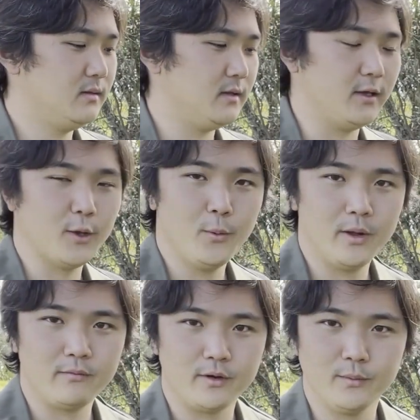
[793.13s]
They go
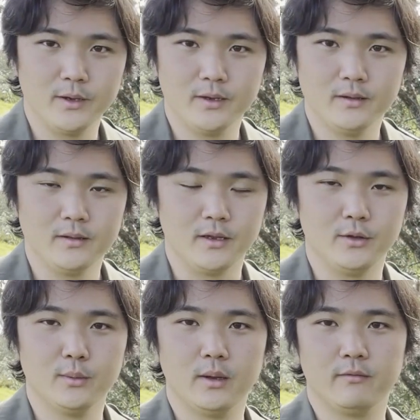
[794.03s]
everywhere, they
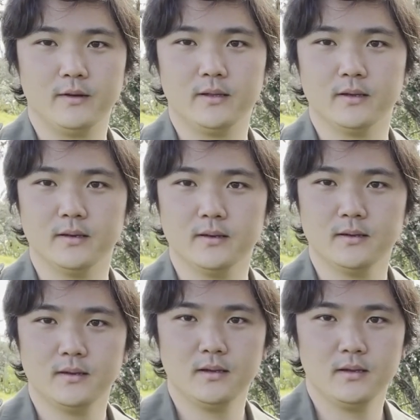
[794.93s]
do everything,
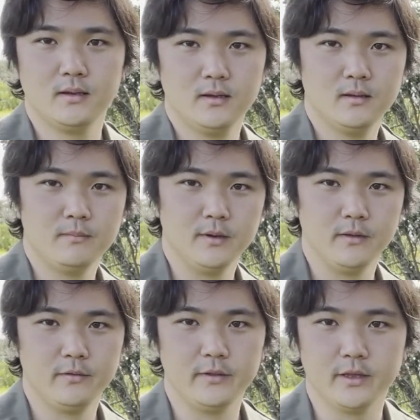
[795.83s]

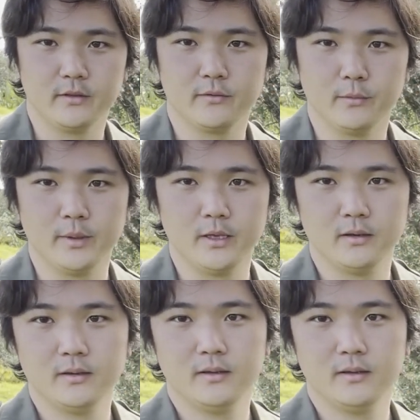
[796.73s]
but that's for me.